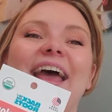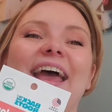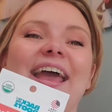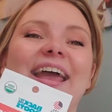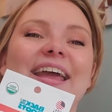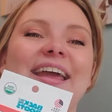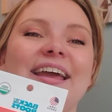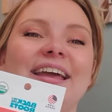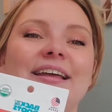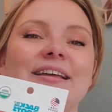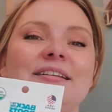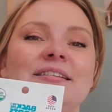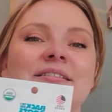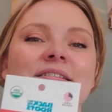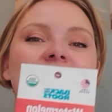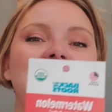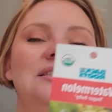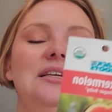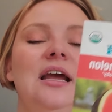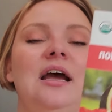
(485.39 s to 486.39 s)

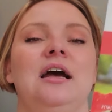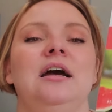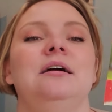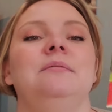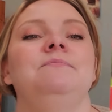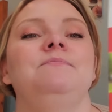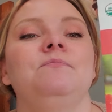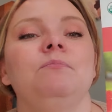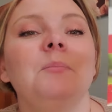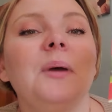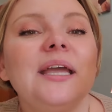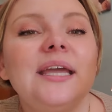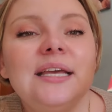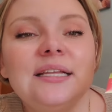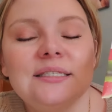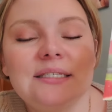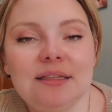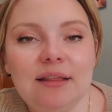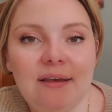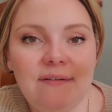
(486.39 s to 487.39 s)
And my
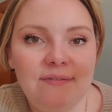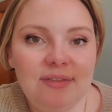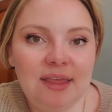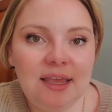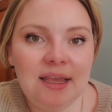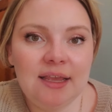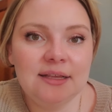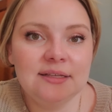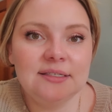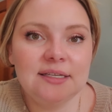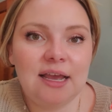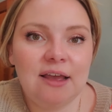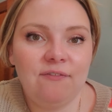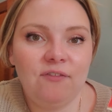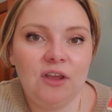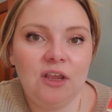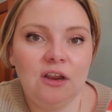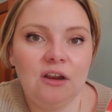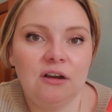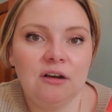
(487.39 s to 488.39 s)
kids love these. I
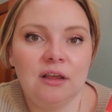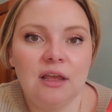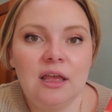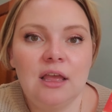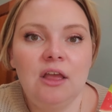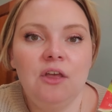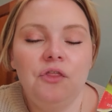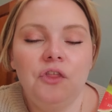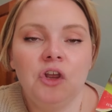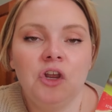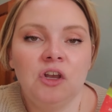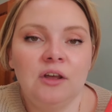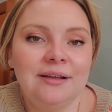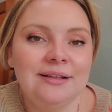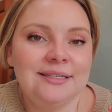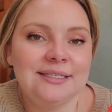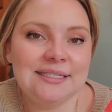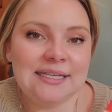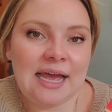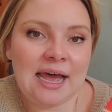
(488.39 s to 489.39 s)
figured they're a
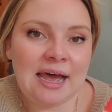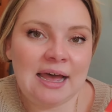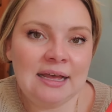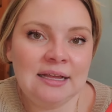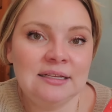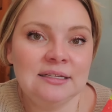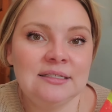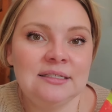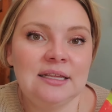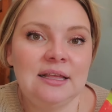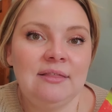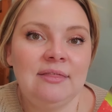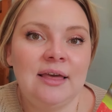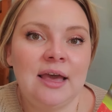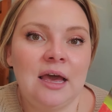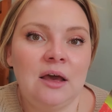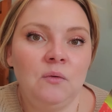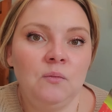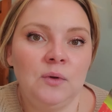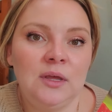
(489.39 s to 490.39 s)
good size
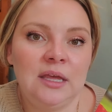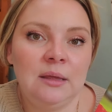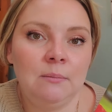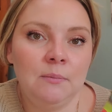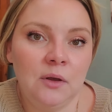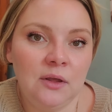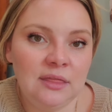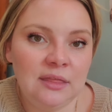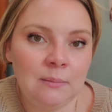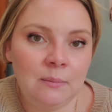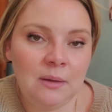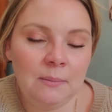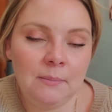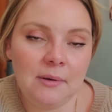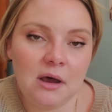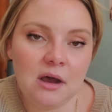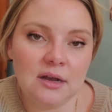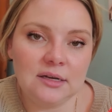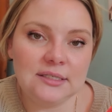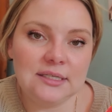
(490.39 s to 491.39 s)
that we can put them in
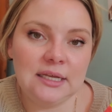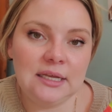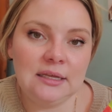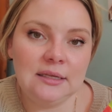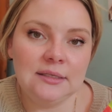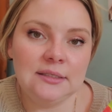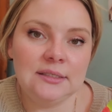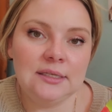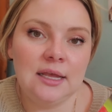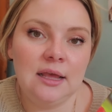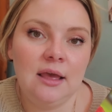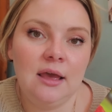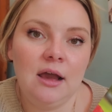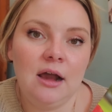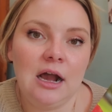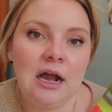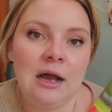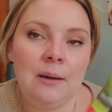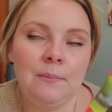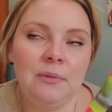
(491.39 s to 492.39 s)
boxes,
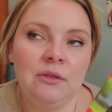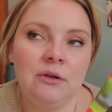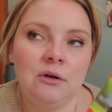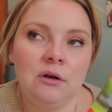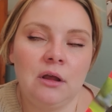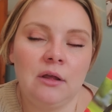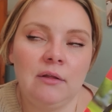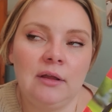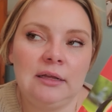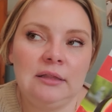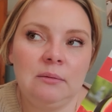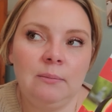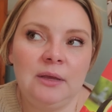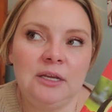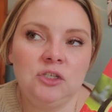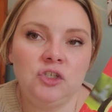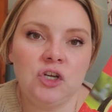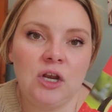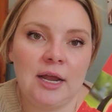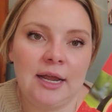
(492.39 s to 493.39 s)
and they're not like the
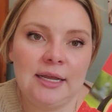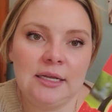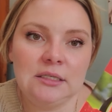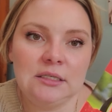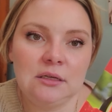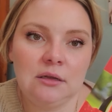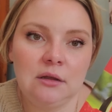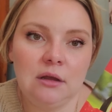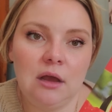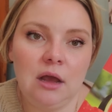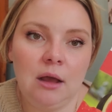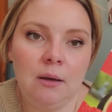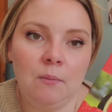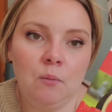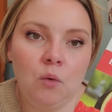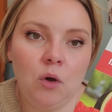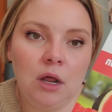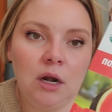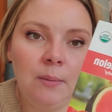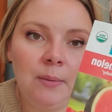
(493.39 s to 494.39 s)
big giant
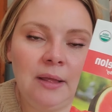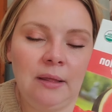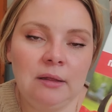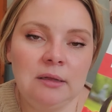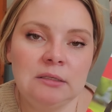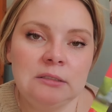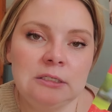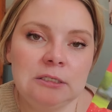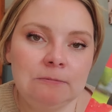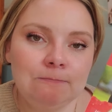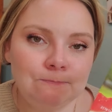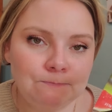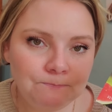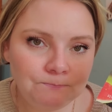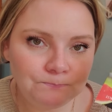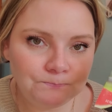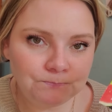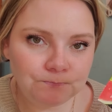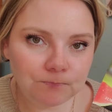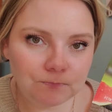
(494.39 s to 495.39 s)
watermelons.
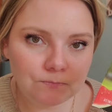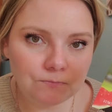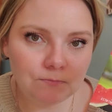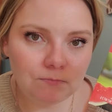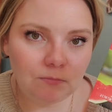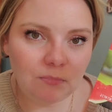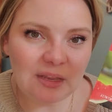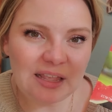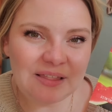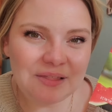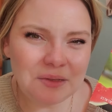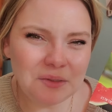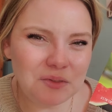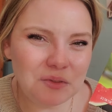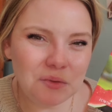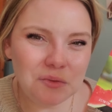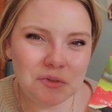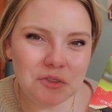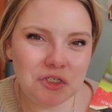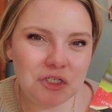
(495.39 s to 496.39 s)
And this
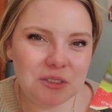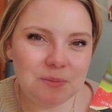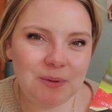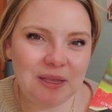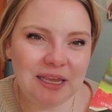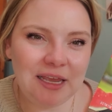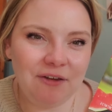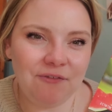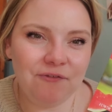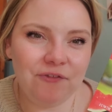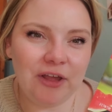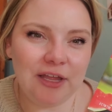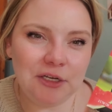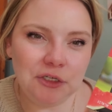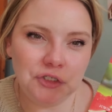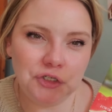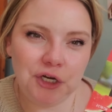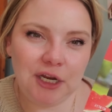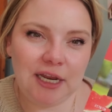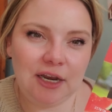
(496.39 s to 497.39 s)
would just be a fun
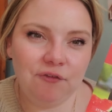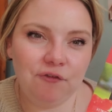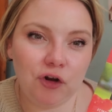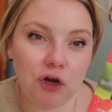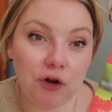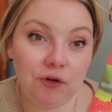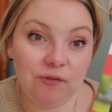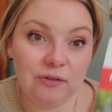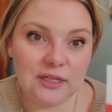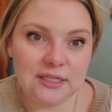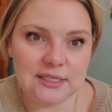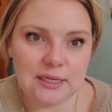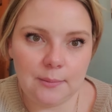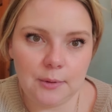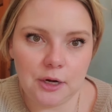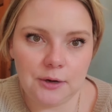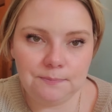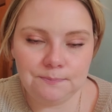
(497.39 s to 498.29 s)
treat for over the summer.